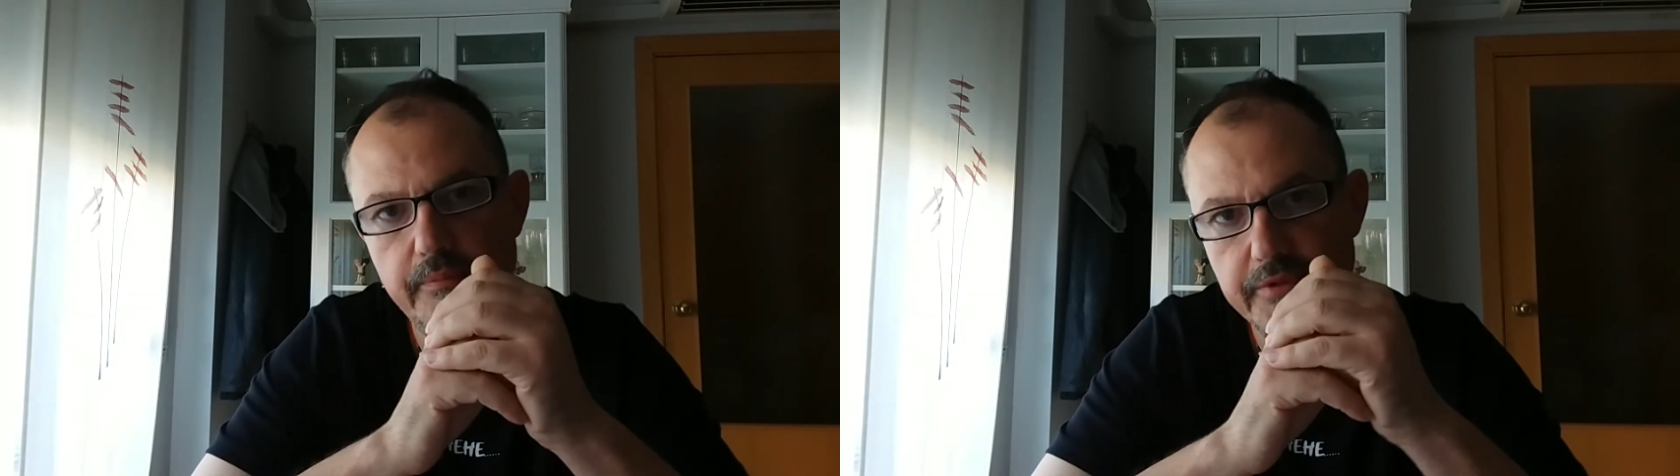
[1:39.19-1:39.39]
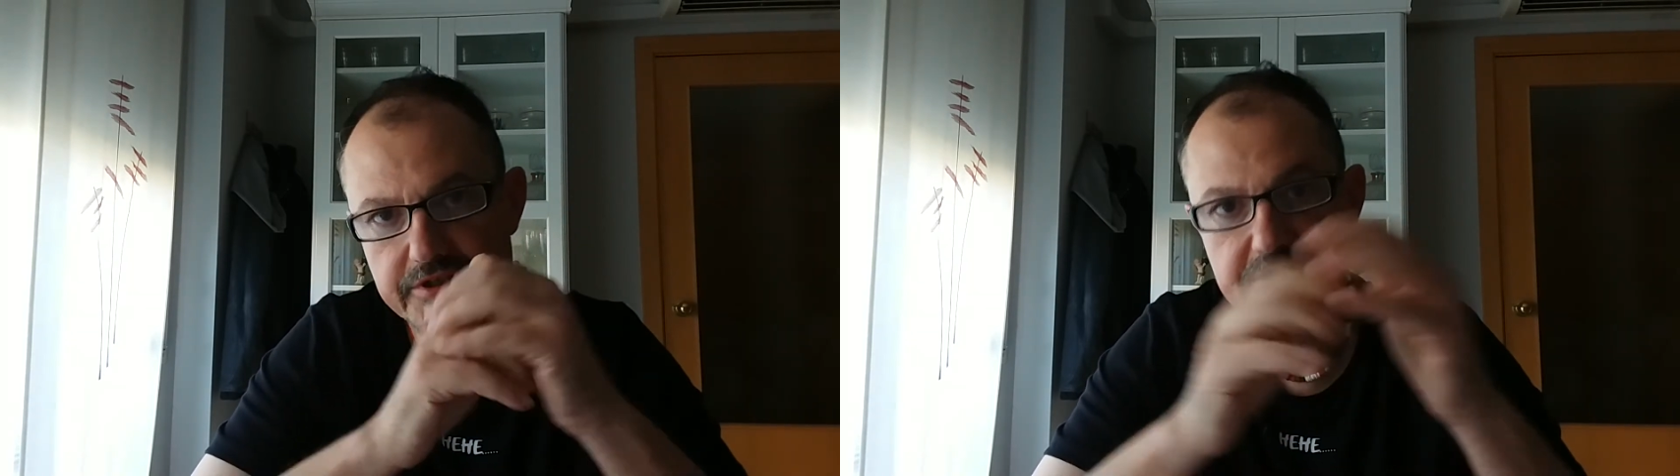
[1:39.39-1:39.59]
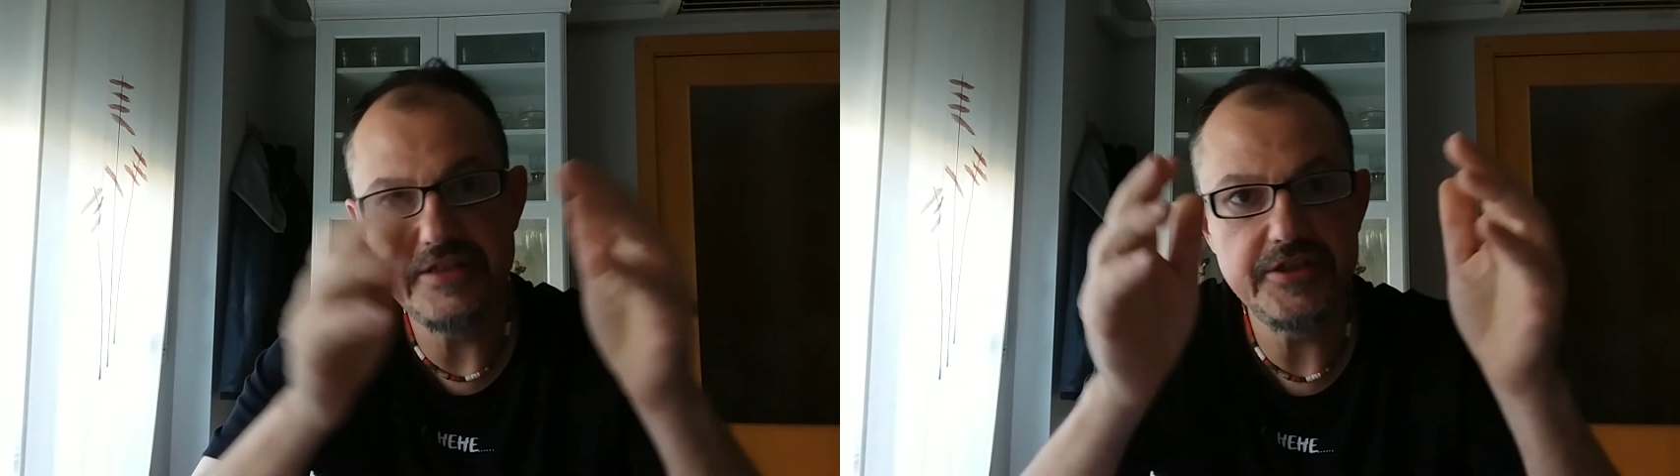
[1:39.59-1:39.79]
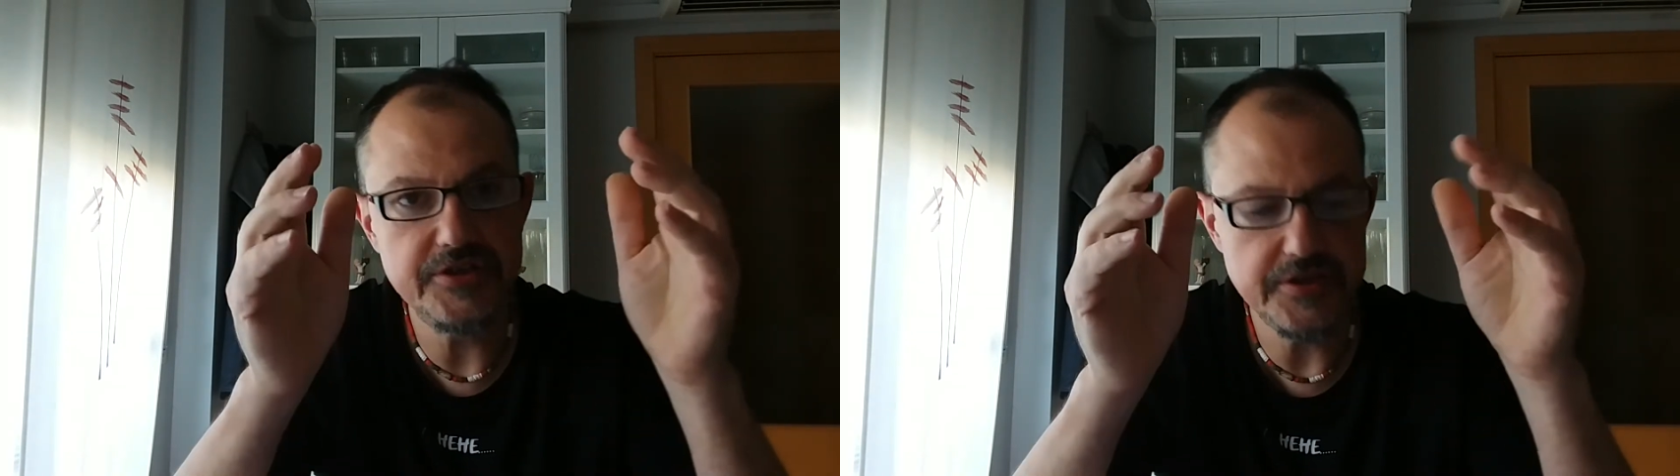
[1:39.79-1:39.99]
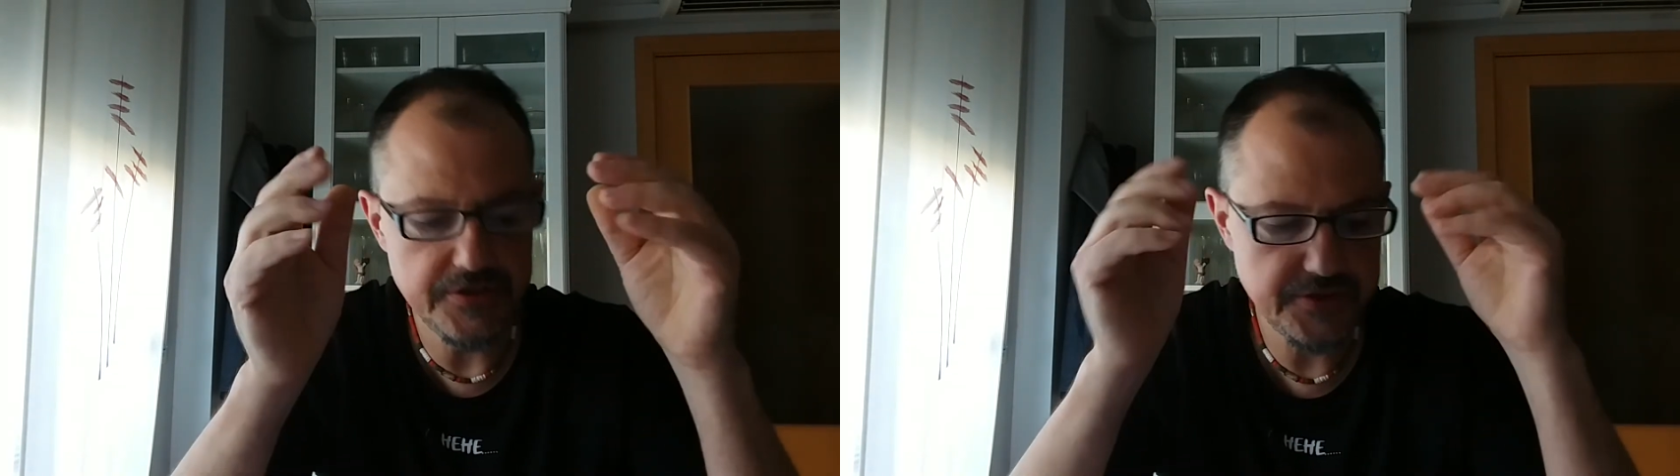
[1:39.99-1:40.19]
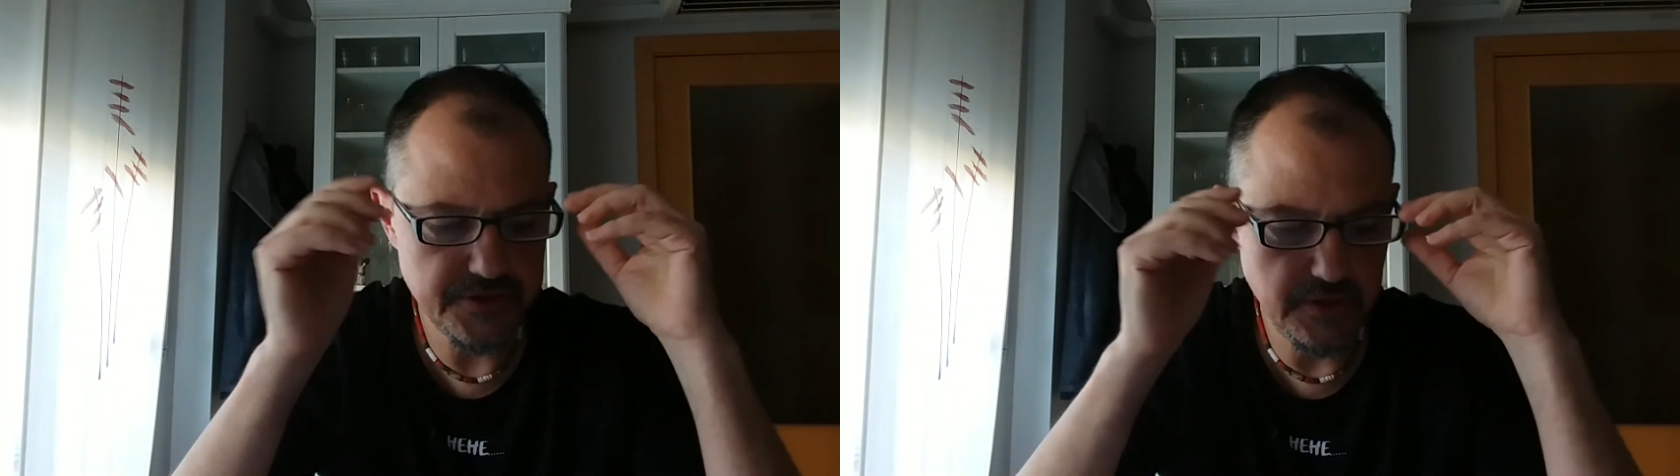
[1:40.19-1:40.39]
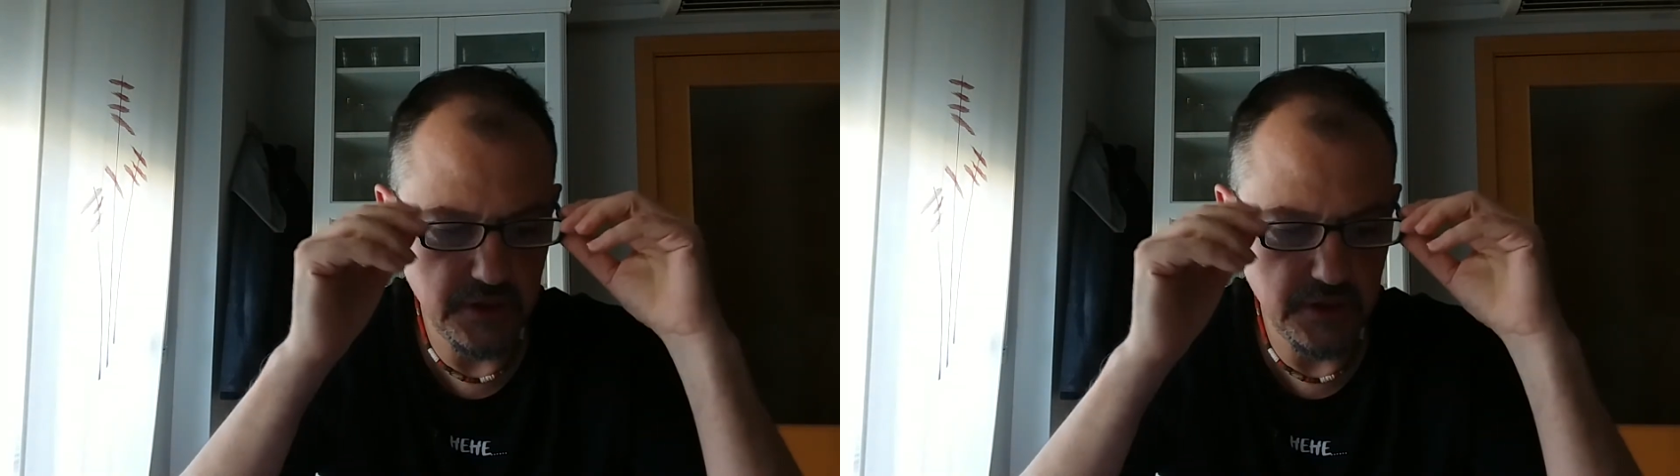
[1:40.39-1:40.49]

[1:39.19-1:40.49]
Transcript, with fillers: percentages,